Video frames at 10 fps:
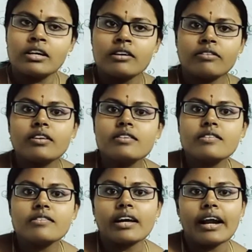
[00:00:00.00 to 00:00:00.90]
So this
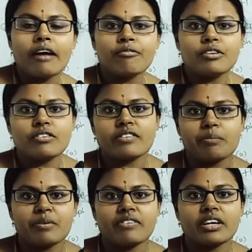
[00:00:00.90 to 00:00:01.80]
is a graph which is
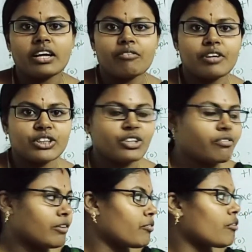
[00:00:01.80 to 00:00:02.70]
representing a function
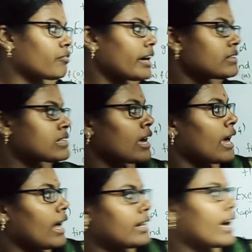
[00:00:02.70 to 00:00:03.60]
of f of x.
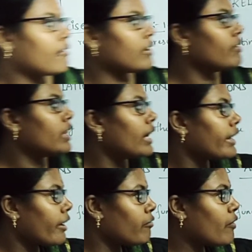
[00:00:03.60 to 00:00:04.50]
And they have given
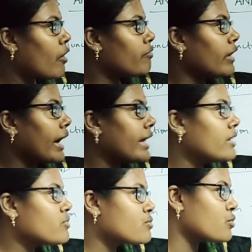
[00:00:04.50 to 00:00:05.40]
that f of 9
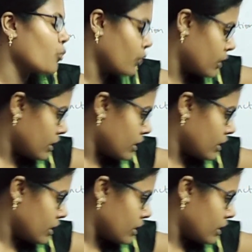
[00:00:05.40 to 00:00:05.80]
is 2.